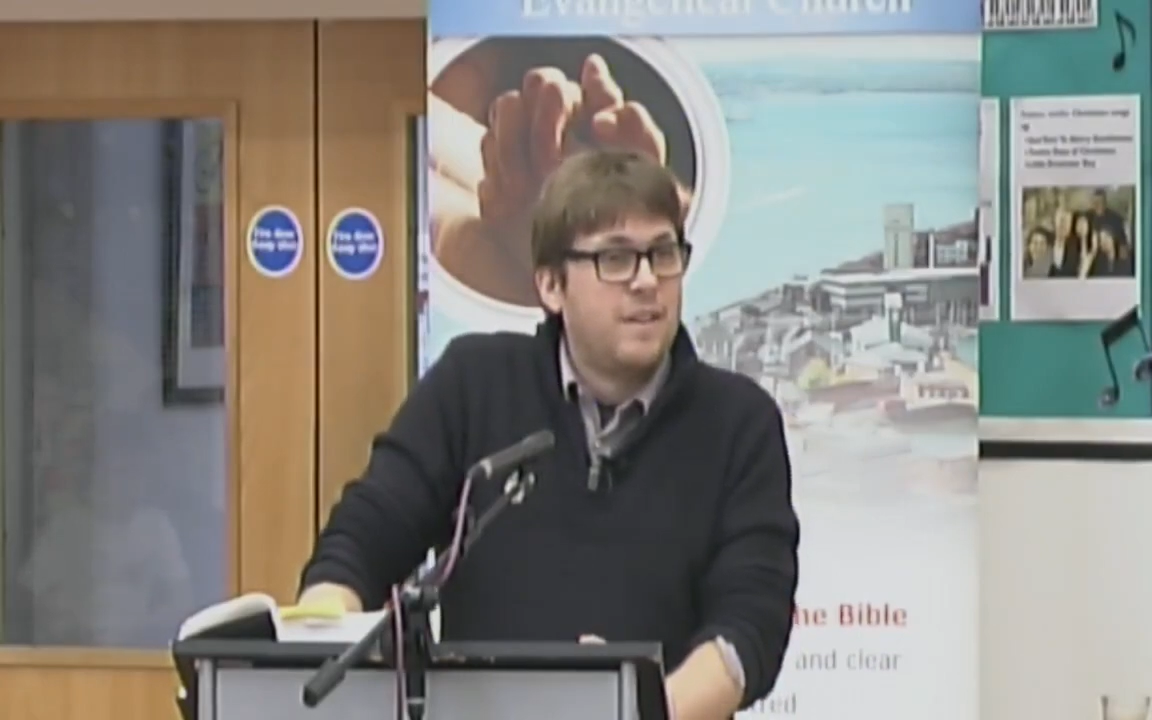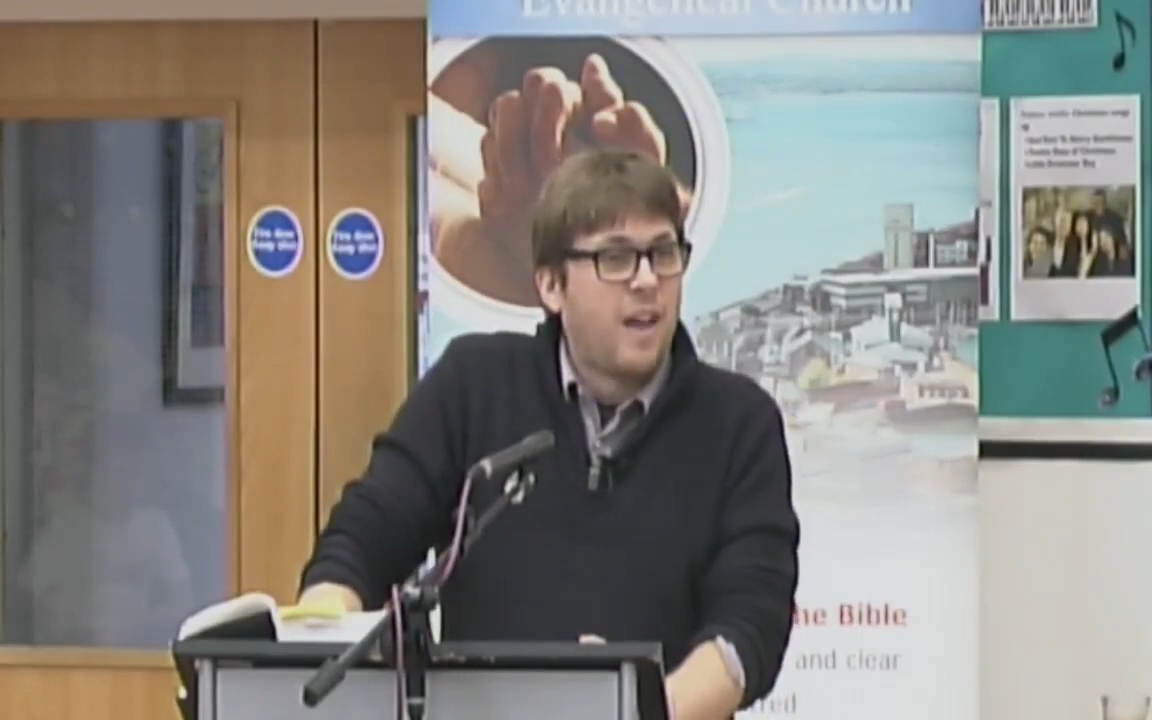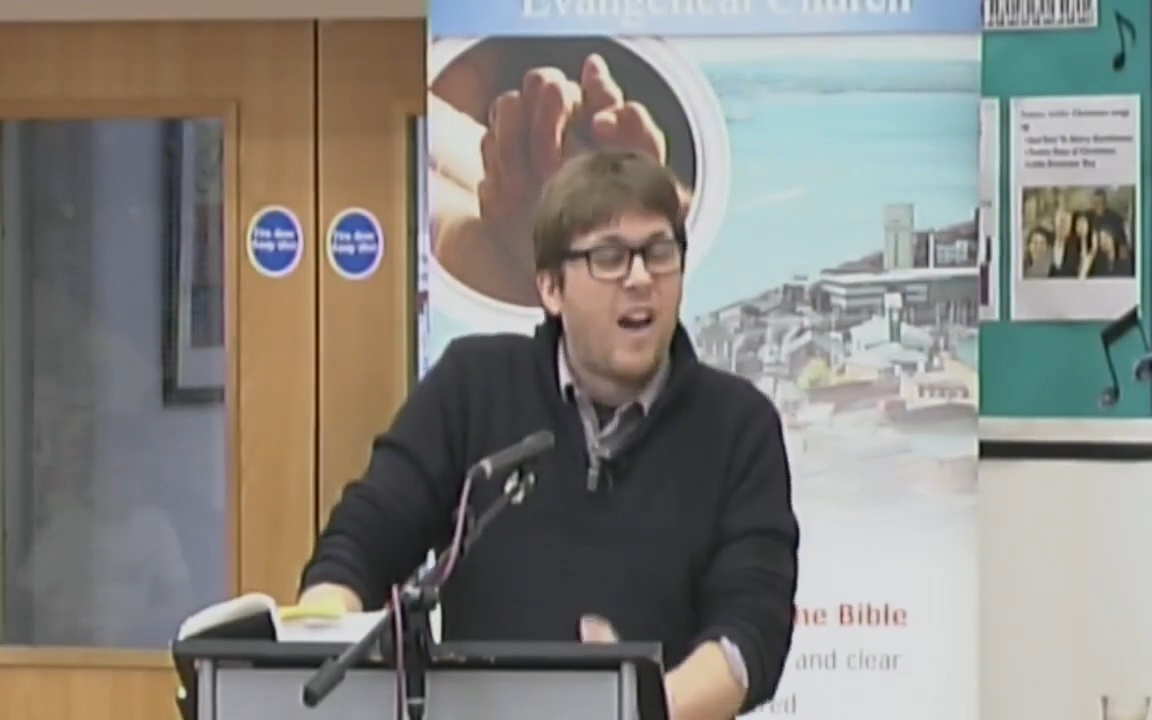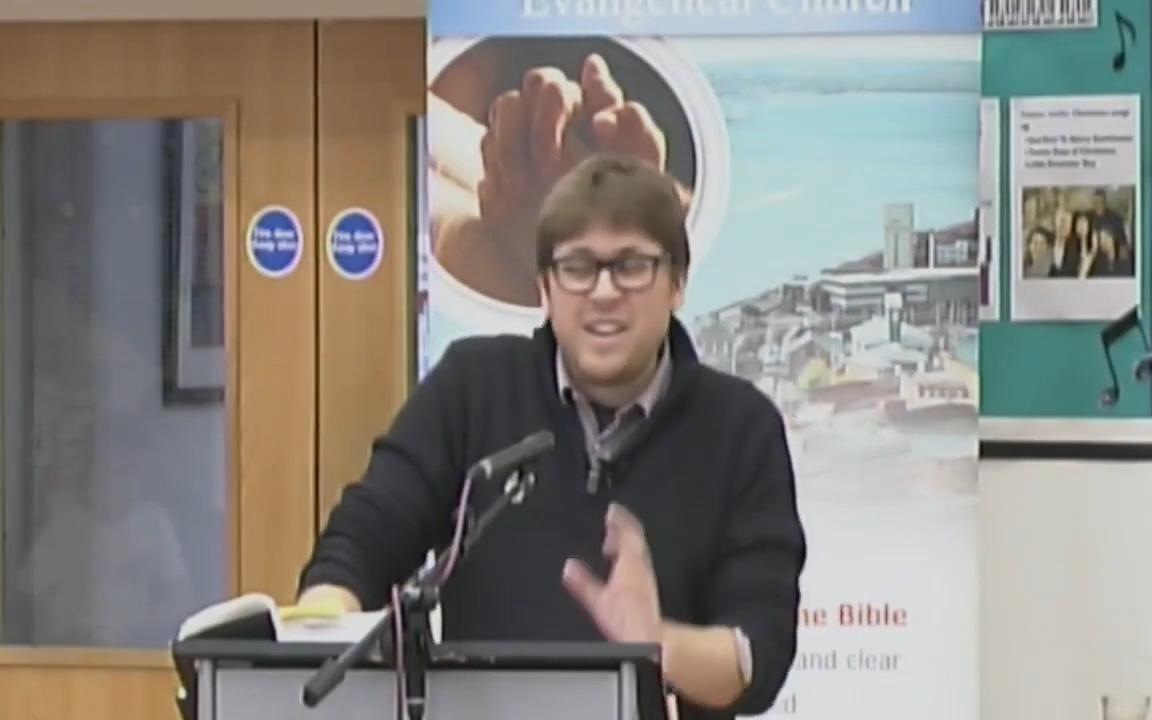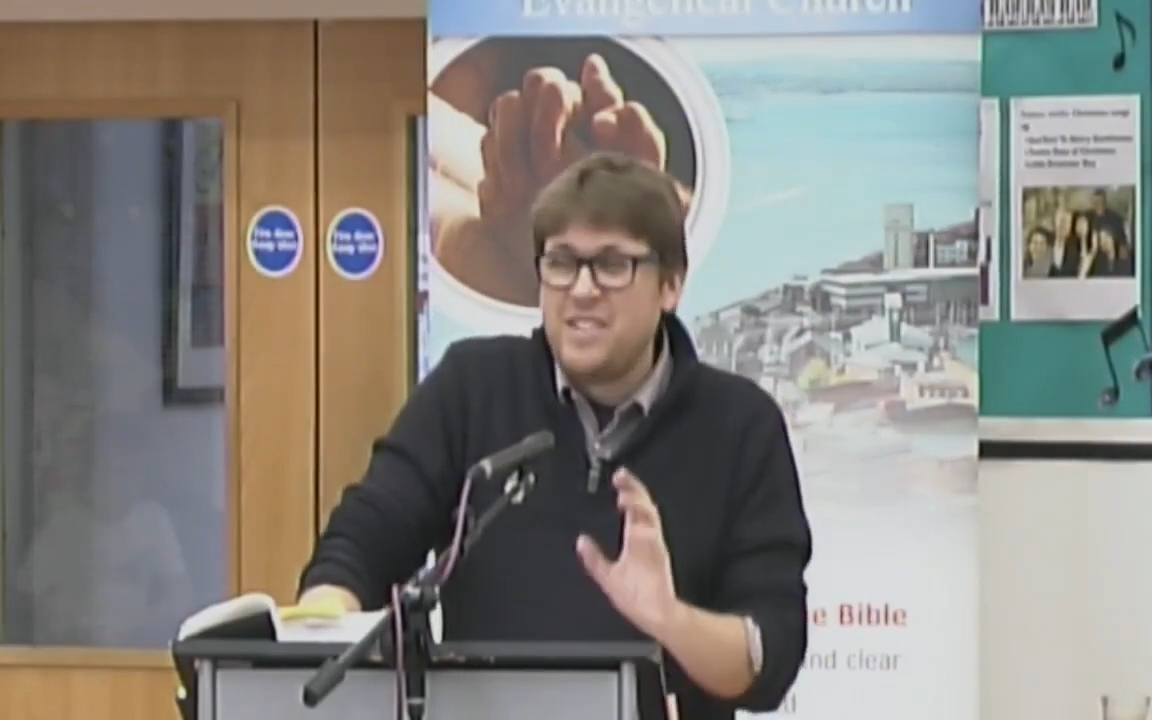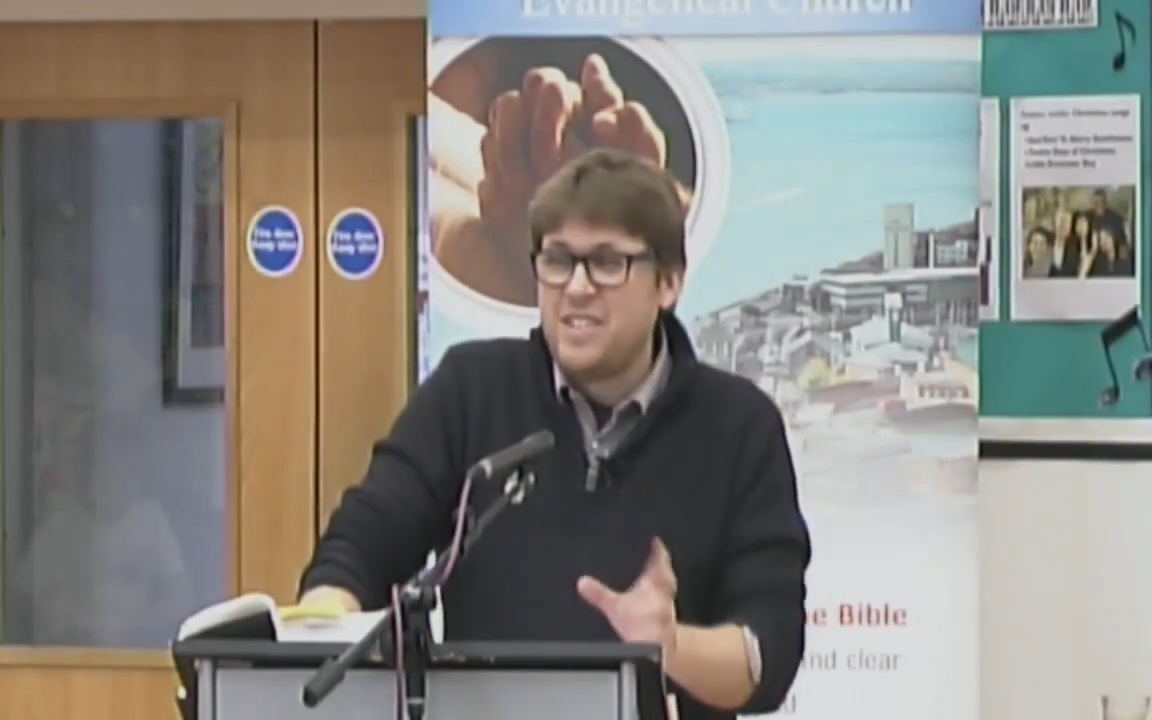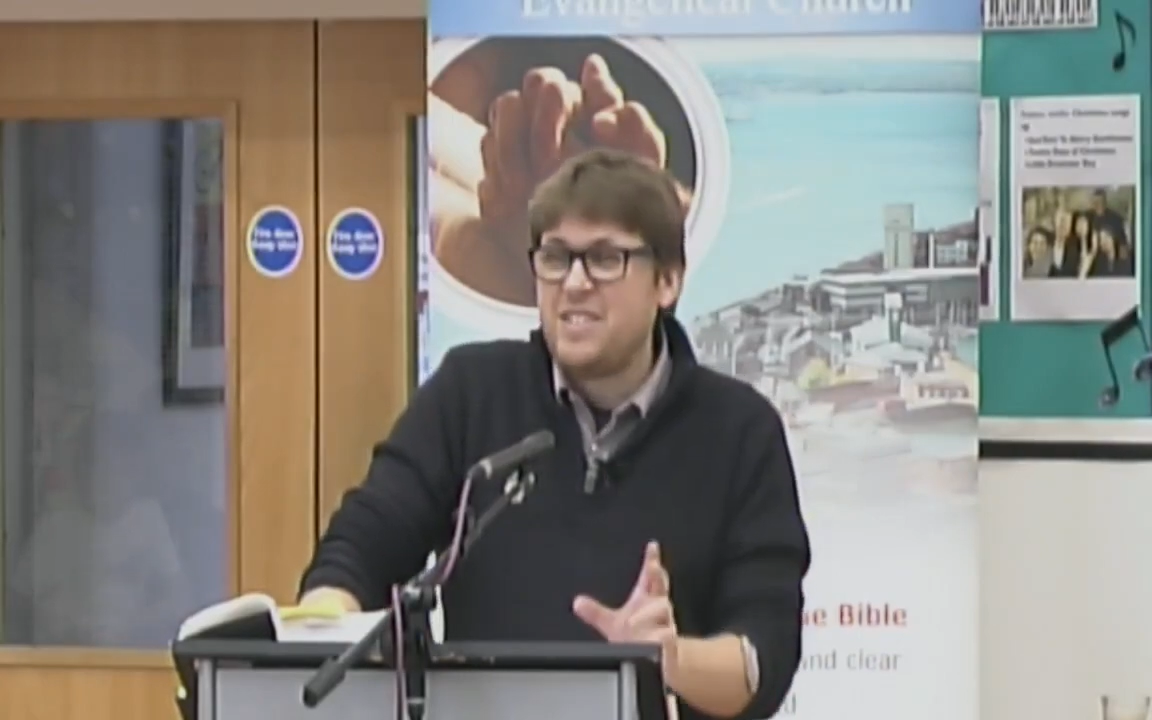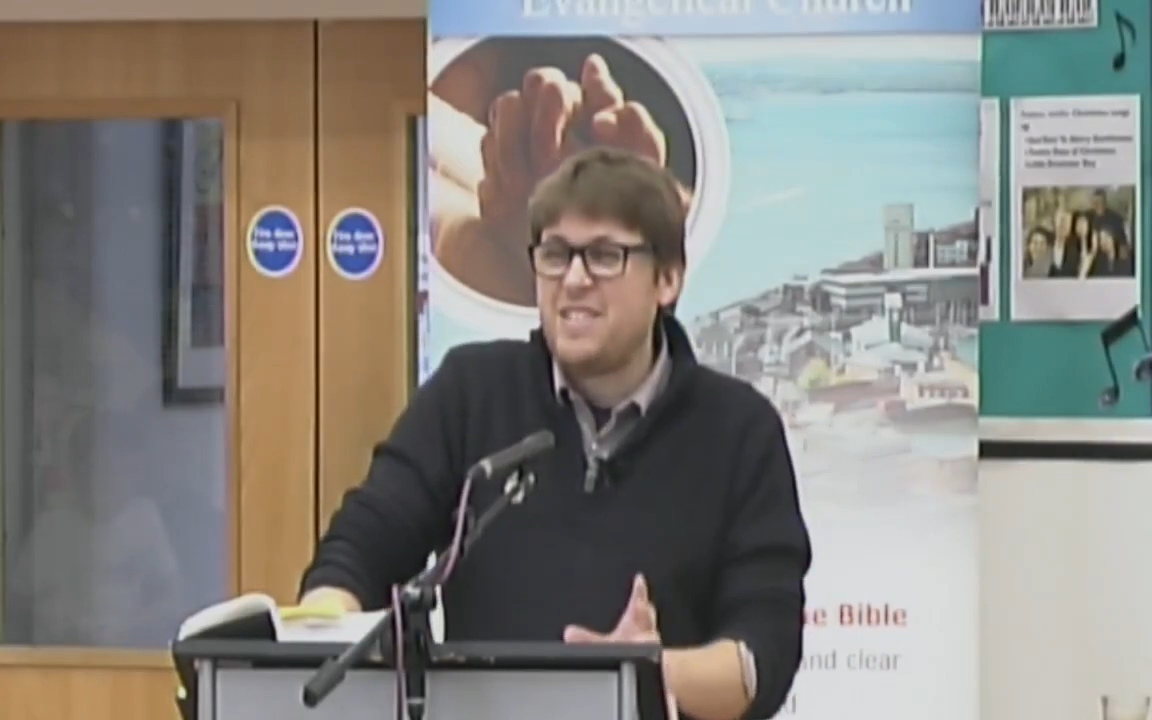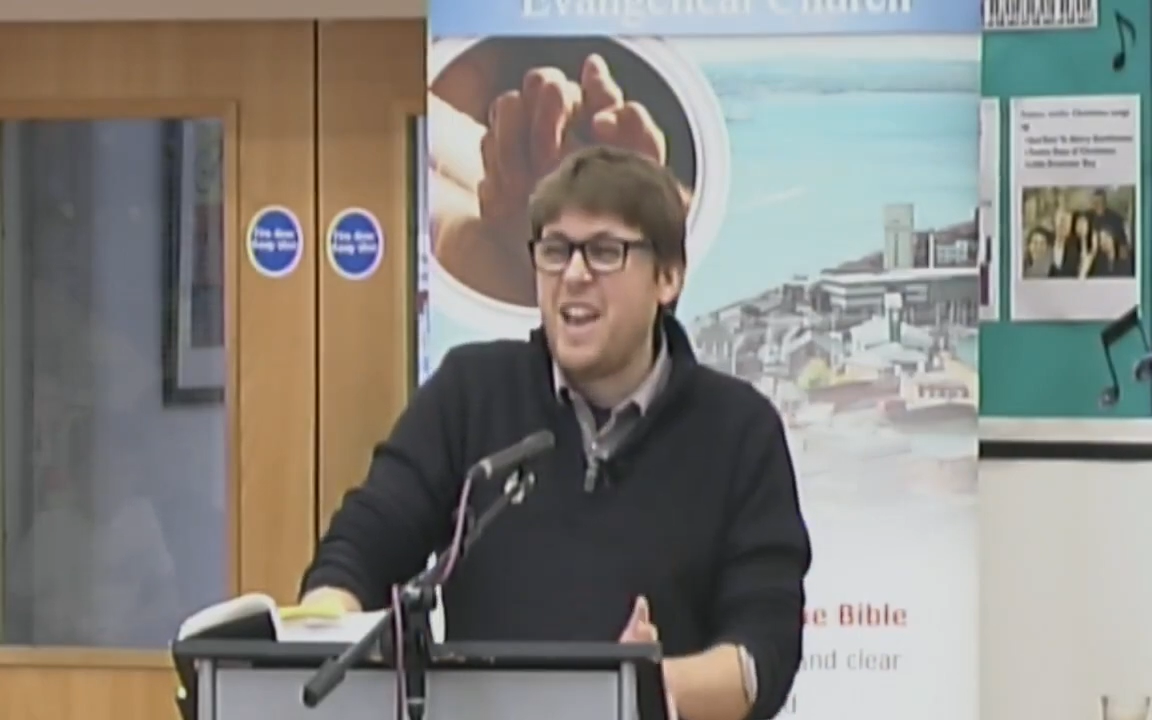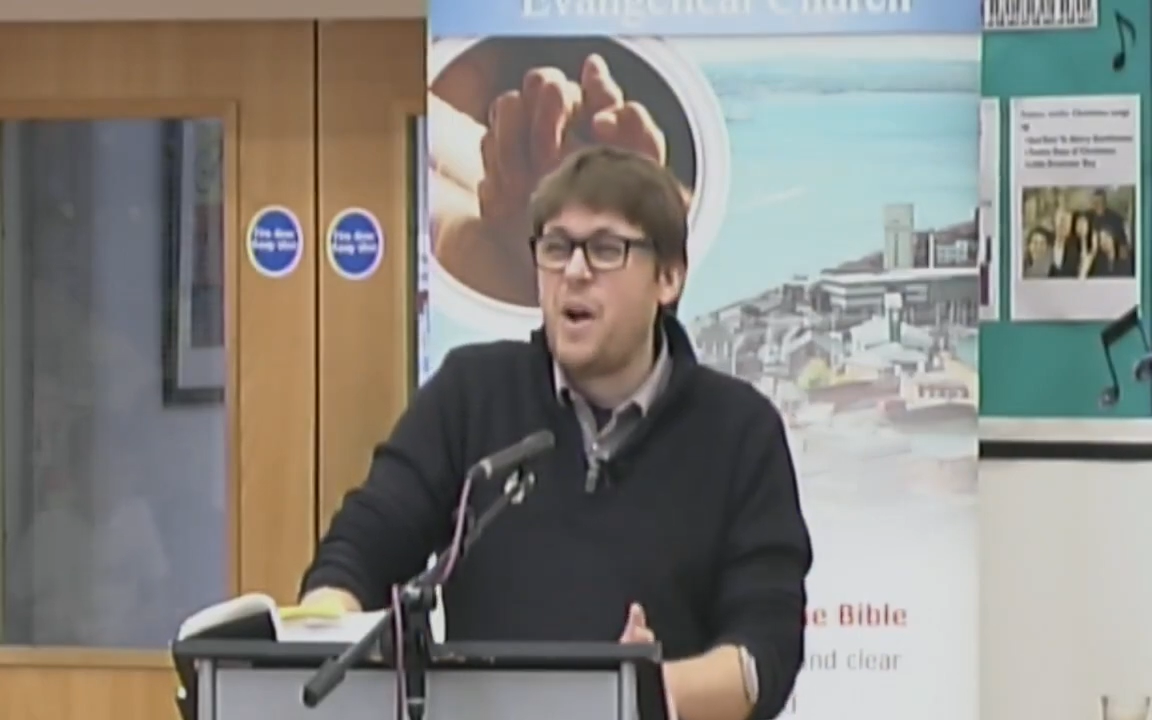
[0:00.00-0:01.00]
I can
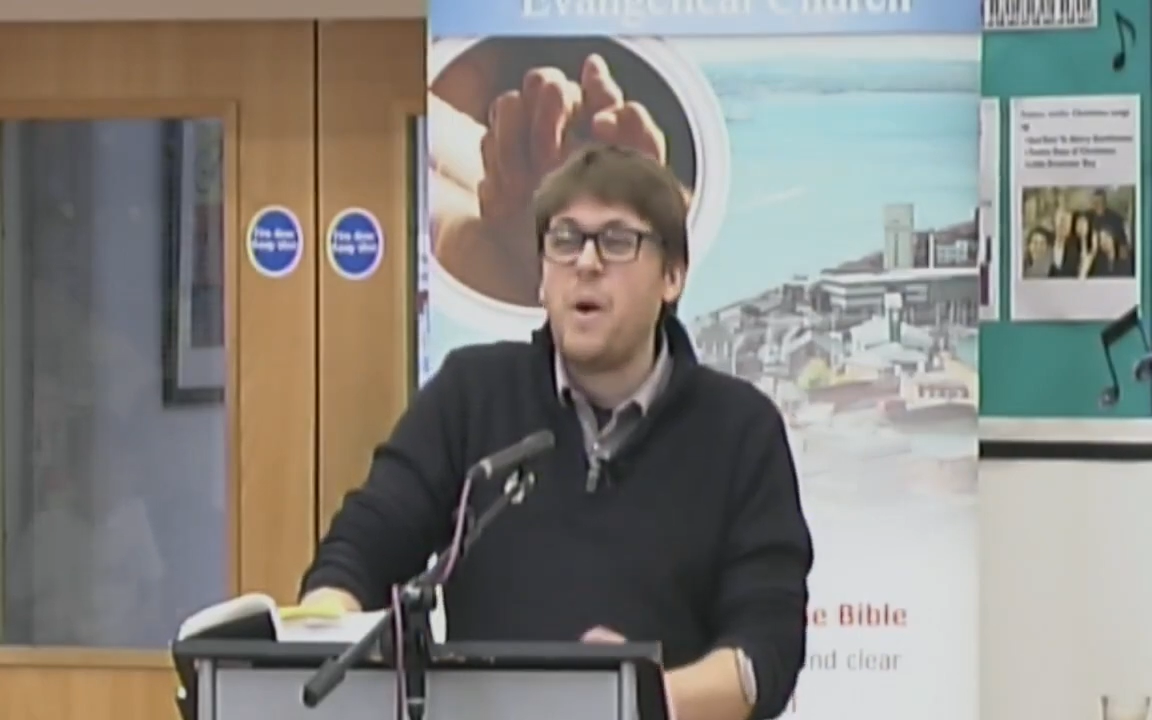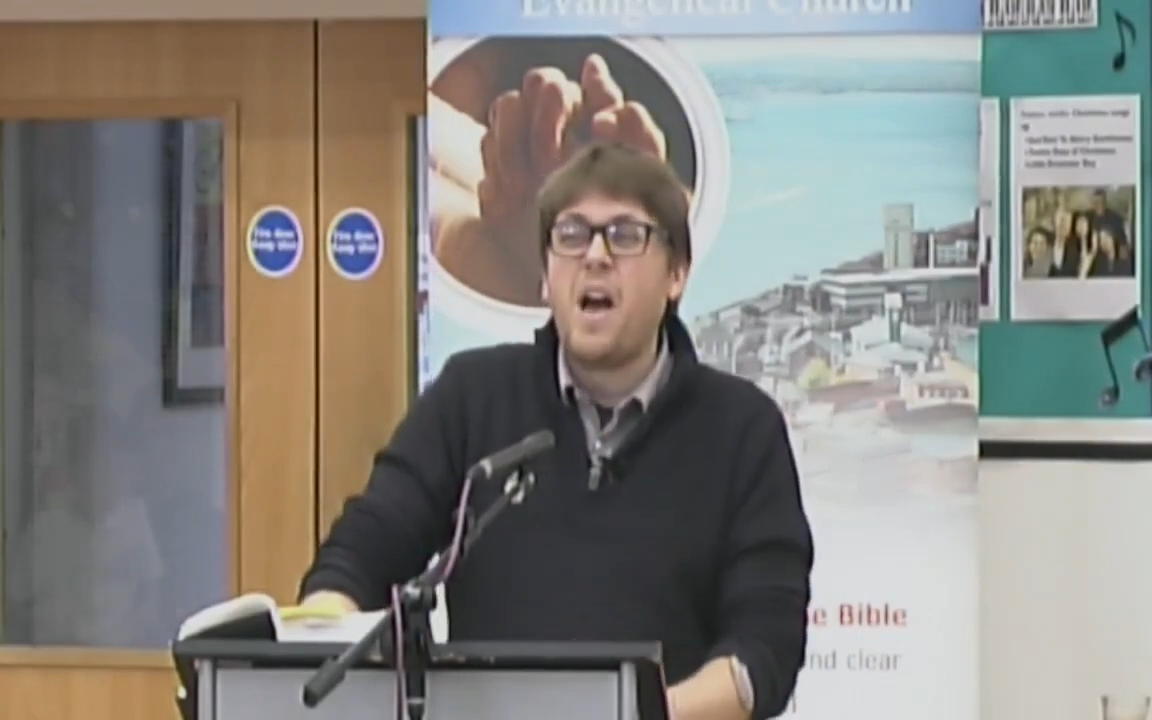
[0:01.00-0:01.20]
just tell.